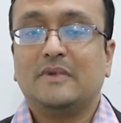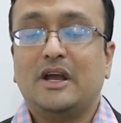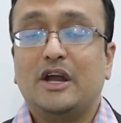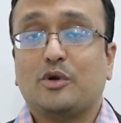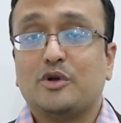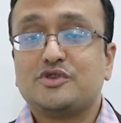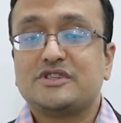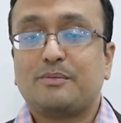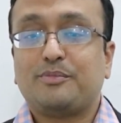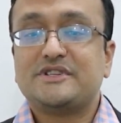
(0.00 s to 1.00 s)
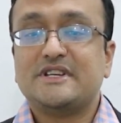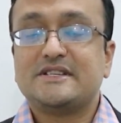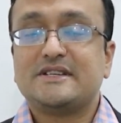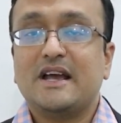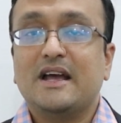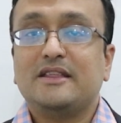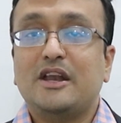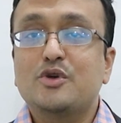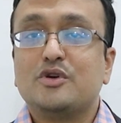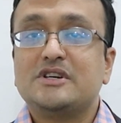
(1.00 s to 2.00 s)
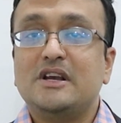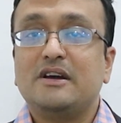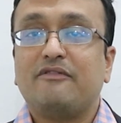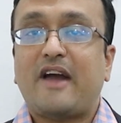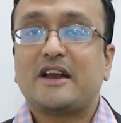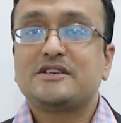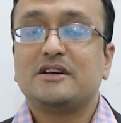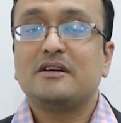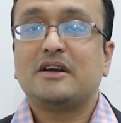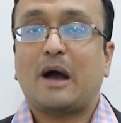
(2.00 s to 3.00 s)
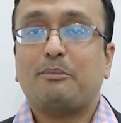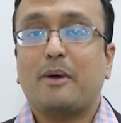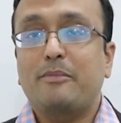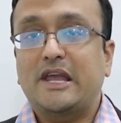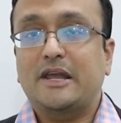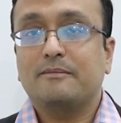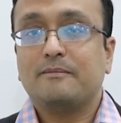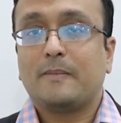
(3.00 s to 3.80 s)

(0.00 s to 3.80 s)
It also suppresses the nuclear factor kappa B.